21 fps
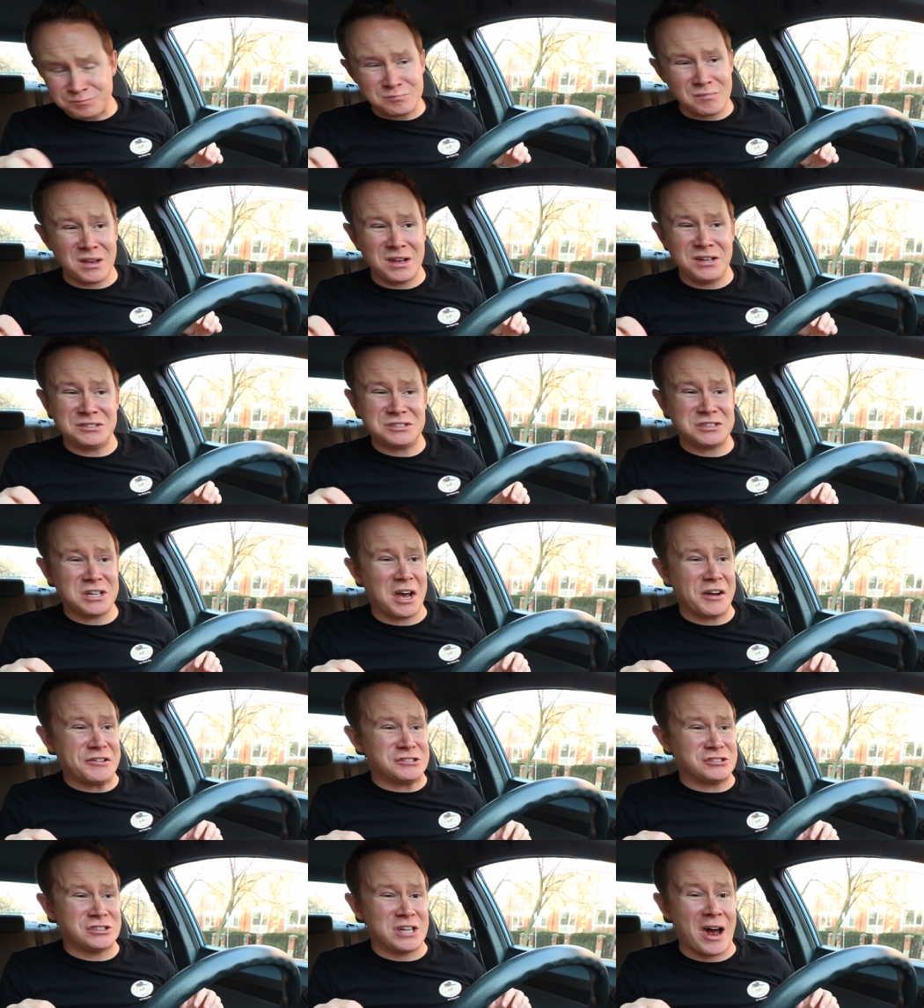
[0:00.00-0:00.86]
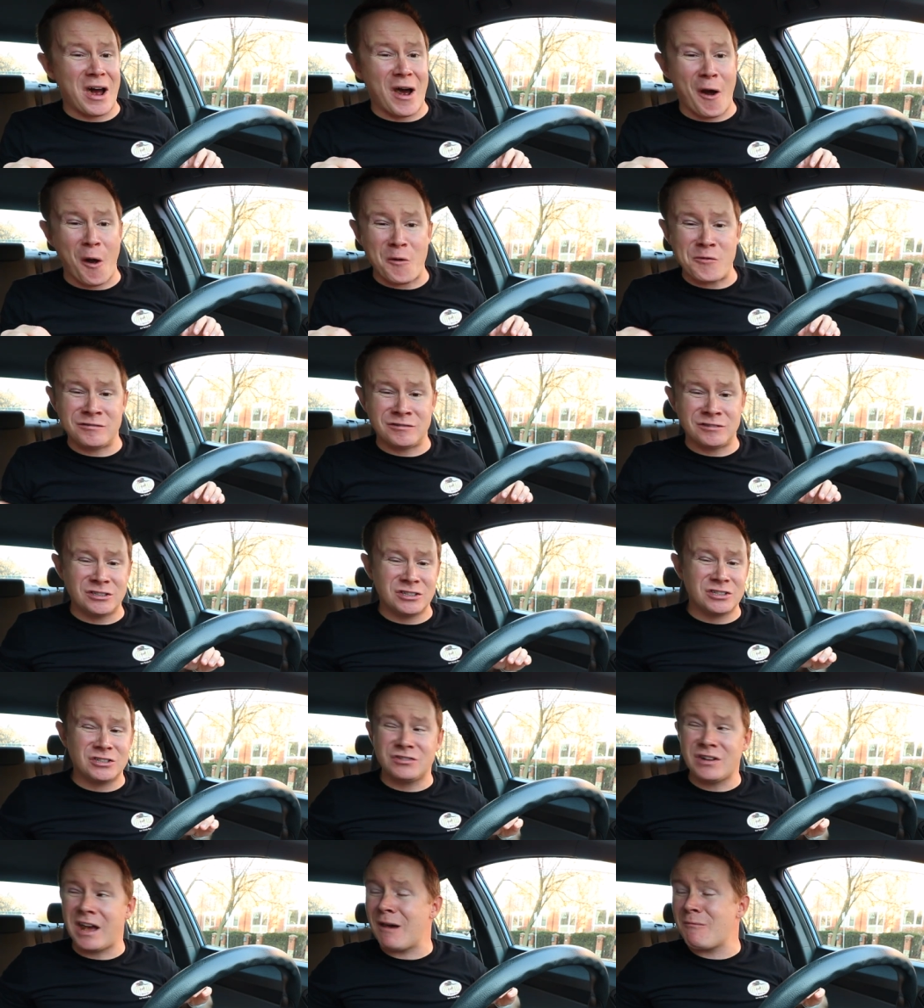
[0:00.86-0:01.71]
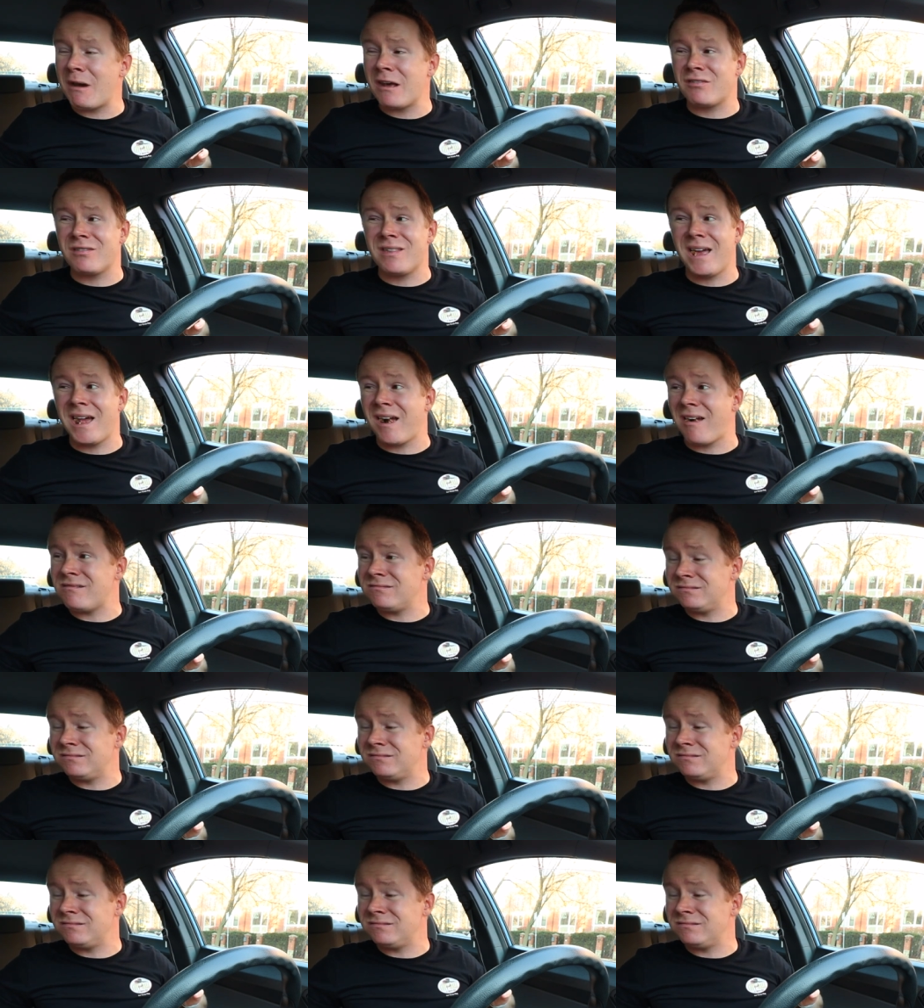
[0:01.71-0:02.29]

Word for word: Inside is not. This is not my thing.